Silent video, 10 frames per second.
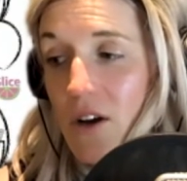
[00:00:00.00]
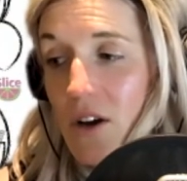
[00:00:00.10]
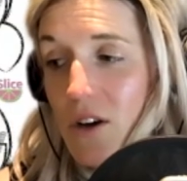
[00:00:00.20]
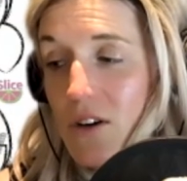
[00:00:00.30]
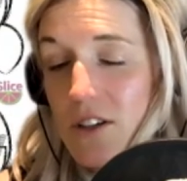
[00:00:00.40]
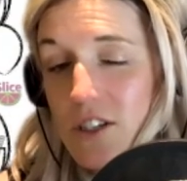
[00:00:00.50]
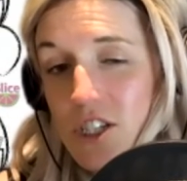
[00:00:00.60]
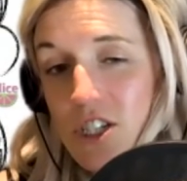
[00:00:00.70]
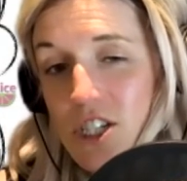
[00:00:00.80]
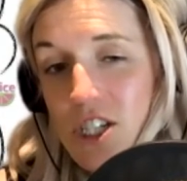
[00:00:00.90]
could
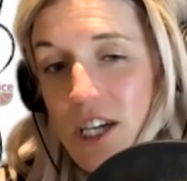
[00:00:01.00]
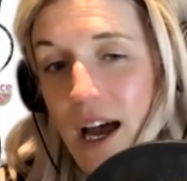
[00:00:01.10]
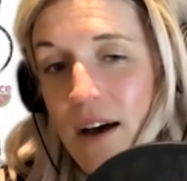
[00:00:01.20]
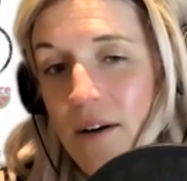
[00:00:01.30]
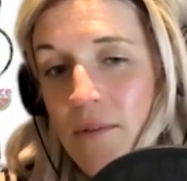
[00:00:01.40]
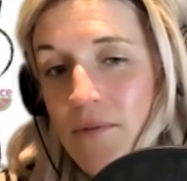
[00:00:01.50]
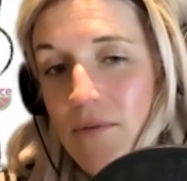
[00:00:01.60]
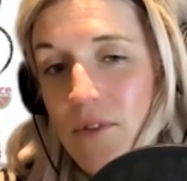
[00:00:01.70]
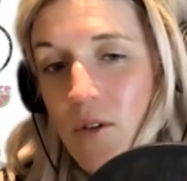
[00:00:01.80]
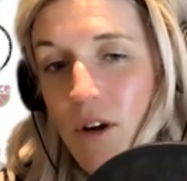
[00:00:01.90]
you
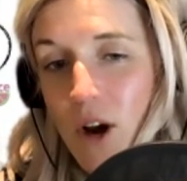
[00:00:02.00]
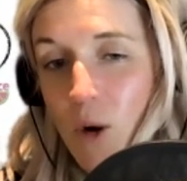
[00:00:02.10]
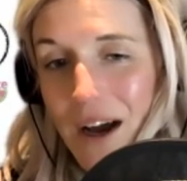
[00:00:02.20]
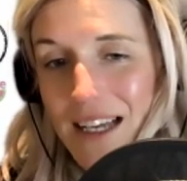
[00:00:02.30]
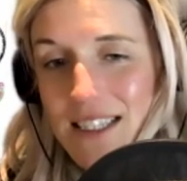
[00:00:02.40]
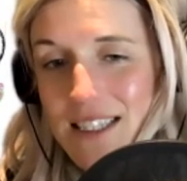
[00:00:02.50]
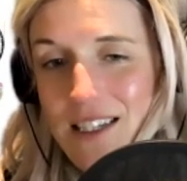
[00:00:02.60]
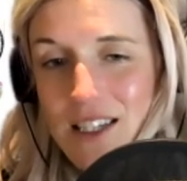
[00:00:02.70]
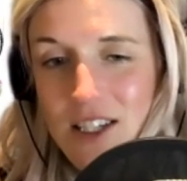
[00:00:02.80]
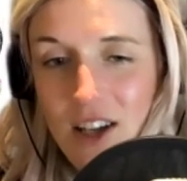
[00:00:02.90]
request a
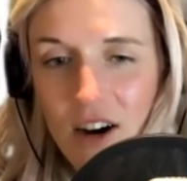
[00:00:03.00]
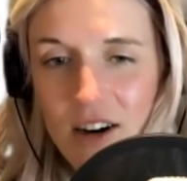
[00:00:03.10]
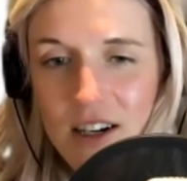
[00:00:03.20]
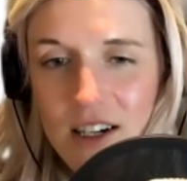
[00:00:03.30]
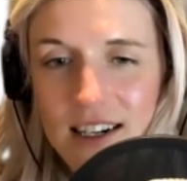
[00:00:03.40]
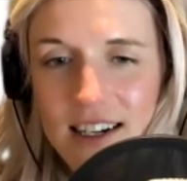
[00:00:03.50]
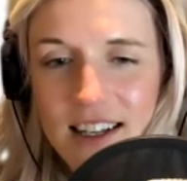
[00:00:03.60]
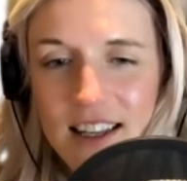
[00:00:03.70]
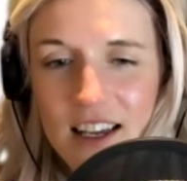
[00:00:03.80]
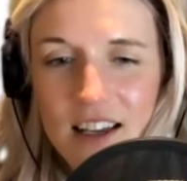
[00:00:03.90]
song
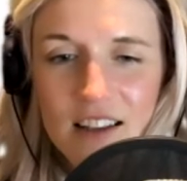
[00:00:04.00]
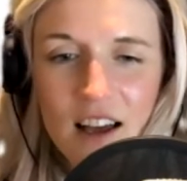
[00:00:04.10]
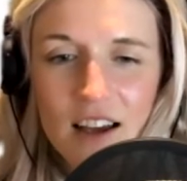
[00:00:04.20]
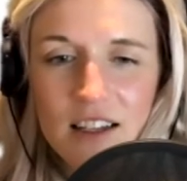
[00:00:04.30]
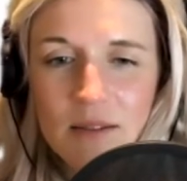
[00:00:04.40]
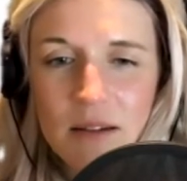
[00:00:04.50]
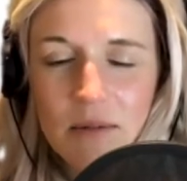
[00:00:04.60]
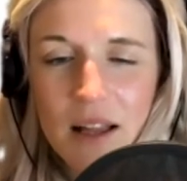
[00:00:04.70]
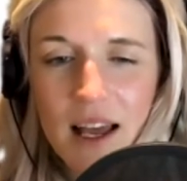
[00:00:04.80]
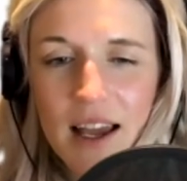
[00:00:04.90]
that you'd like to be
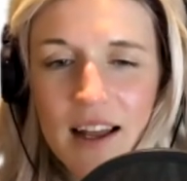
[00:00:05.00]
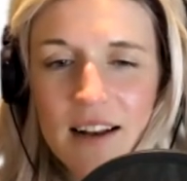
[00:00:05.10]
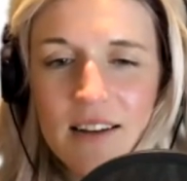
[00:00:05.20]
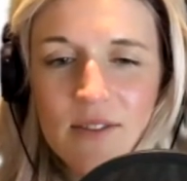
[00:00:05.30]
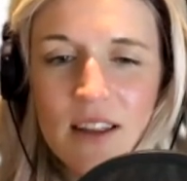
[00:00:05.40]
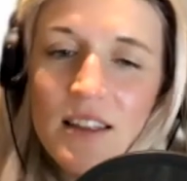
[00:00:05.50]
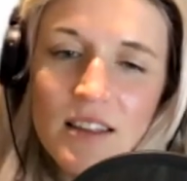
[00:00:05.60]
played with